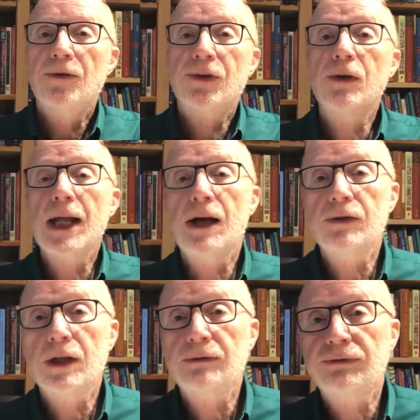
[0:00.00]
thrown
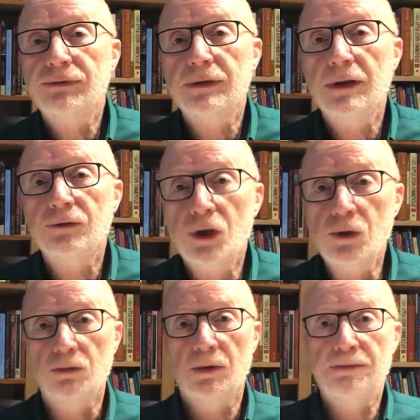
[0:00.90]
out of
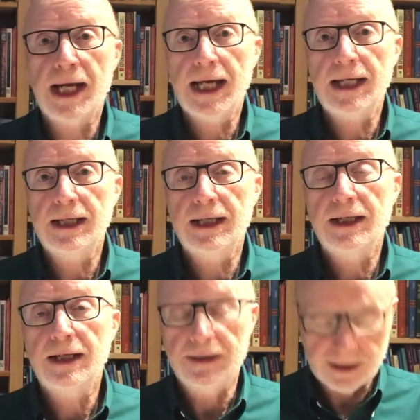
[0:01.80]
Rome by
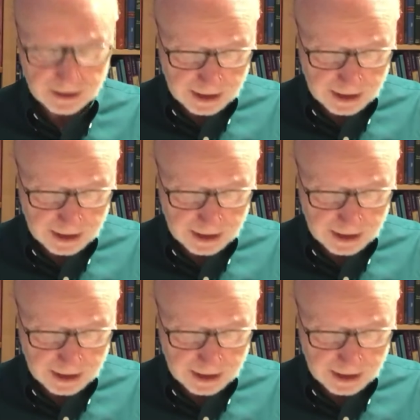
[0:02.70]
the